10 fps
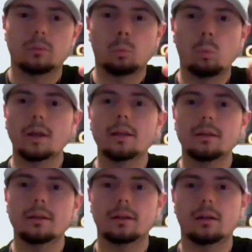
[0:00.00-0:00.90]
one of
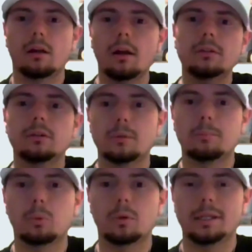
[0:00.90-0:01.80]
the other
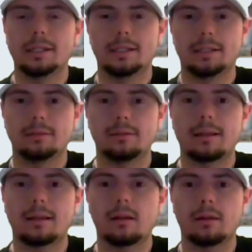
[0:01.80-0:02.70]
important
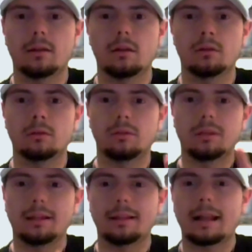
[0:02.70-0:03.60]

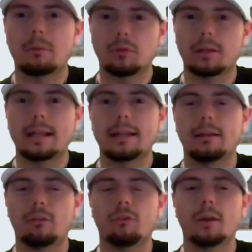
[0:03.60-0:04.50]
things that I was looking at in
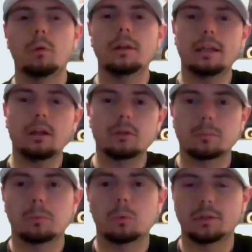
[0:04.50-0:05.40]
this fight, one of the other
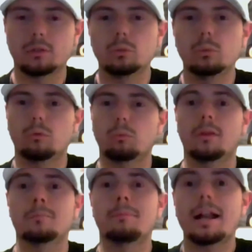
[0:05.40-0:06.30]
important tools was
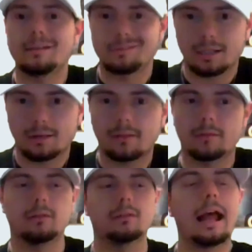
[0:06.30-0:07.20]
the body shots.
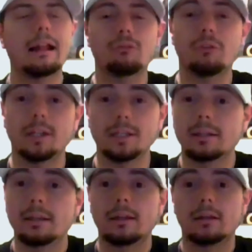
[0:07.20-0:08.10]
Last fight,
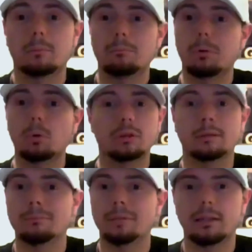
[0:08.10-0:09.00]
both of
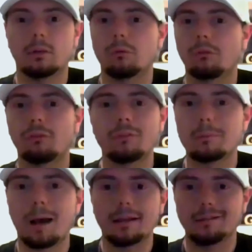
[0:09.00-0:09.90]
them landed over 50
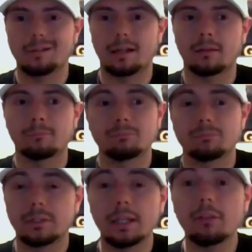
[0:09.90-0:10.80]
body shots.
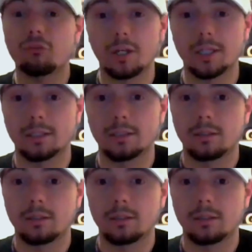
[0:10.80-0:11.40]
This fight,